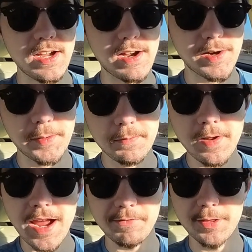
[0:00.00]

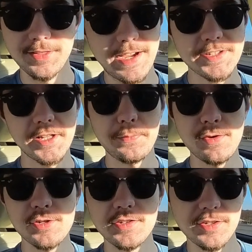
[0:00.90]
After the last clip
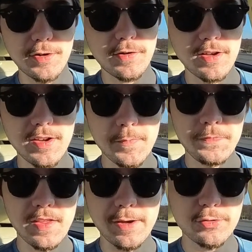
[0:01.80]
you just saw,
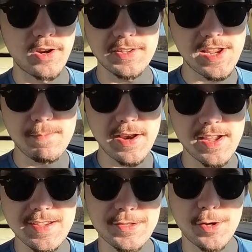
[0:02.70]
I was trying to take my
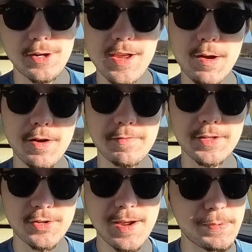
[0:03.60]
nice Sony off
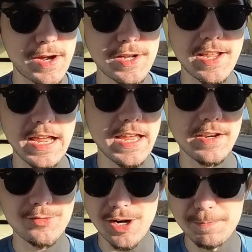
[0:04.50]
the tripod
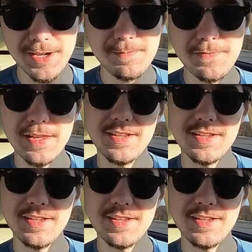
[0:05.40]
and dropped it,